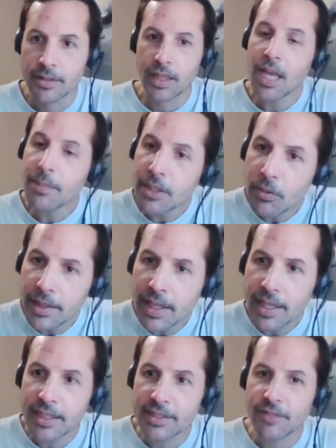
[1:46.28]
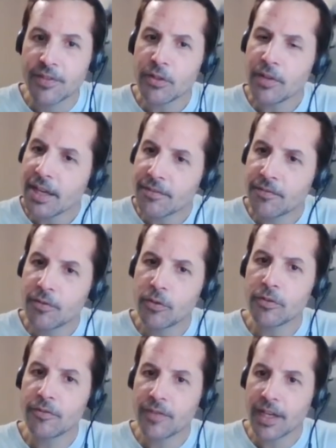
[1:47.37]
Let me know what that is. If you have
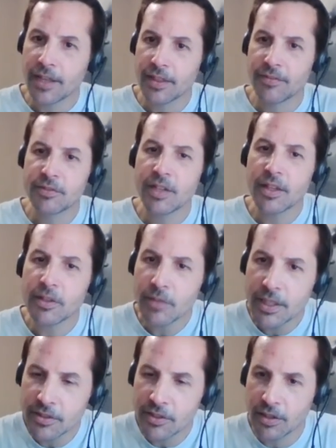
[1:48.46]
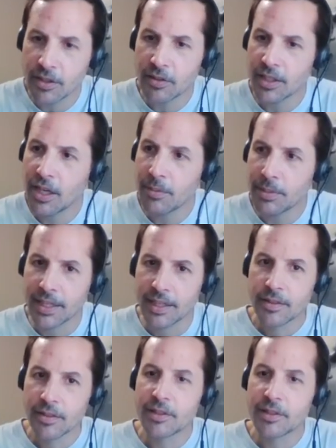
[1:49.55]
full faith, if you've done the research on a company,